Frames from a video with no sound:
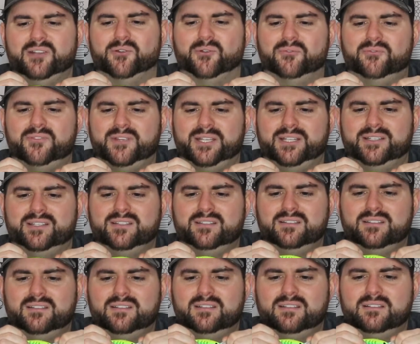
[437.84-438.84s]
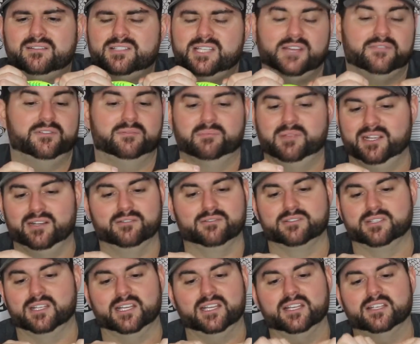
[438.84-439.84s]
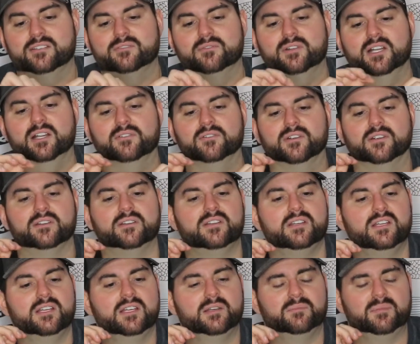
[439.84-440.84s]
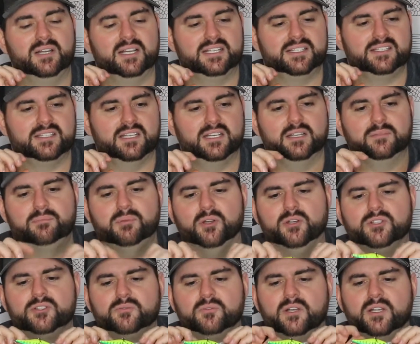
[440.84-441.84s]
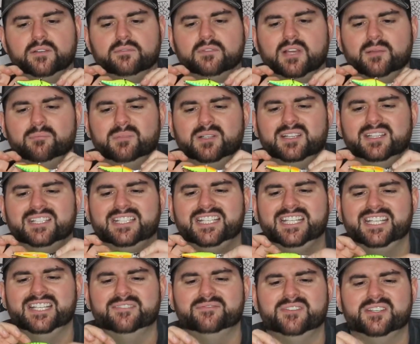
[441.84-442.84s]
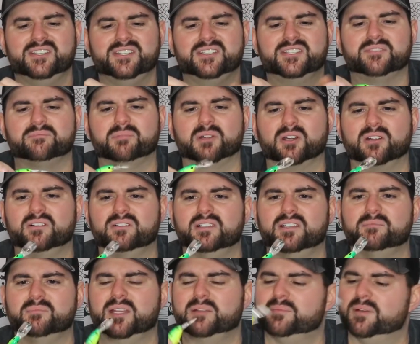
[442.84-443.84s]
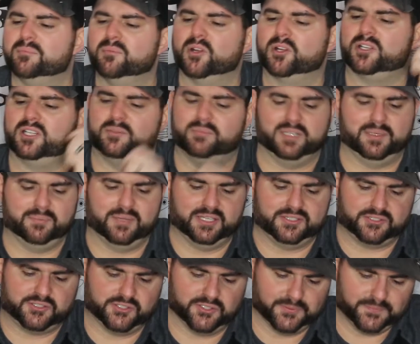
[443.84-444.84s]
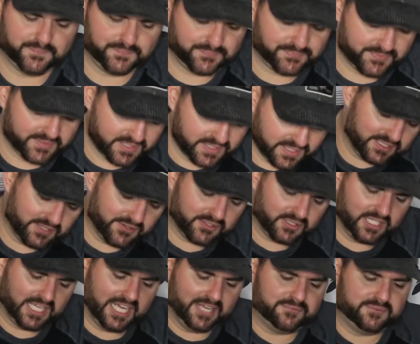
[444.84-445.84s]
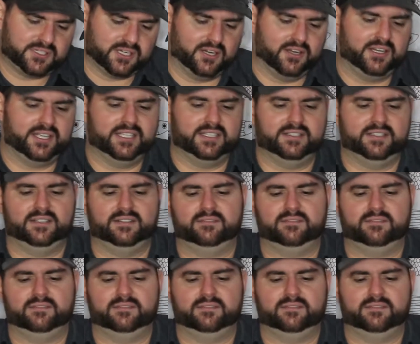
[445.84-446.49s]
feet. 7 meters, I guess, whatever. That's a perch one. I believe this is a Berkley, made by Berkley, but I'm not sure. Another live target.